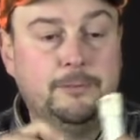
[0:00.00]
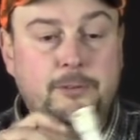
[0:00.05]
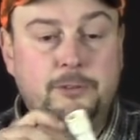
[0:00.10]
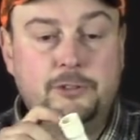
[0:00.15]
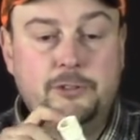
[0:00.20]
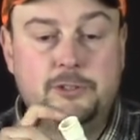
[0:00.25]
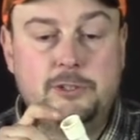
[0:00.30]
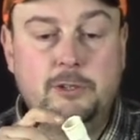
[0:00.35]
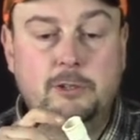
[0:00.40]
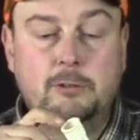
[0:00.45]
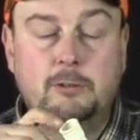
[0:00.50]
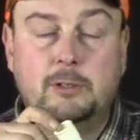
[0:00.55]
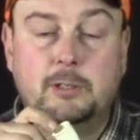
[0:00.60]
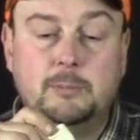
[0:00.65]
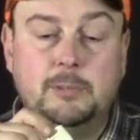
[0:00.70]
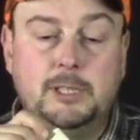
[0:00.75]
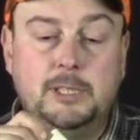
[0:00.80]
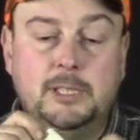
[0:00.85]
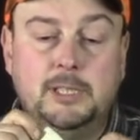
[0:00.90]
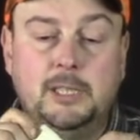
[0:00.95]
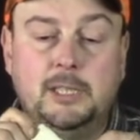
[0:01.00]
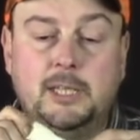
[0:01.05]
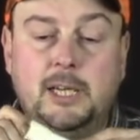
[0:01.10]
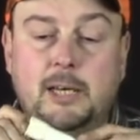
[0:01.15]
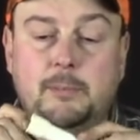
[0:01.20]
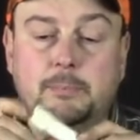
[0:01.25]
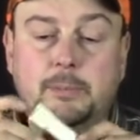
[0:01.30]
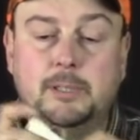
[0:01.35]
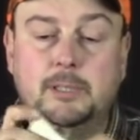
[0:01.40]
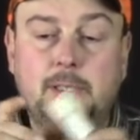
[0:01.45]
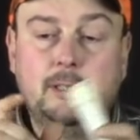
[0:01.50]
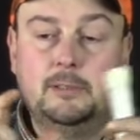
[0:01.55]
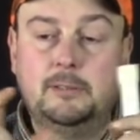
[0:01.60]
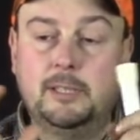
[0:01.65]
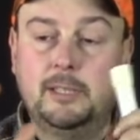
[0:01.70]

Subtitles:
For just your normal little coupler,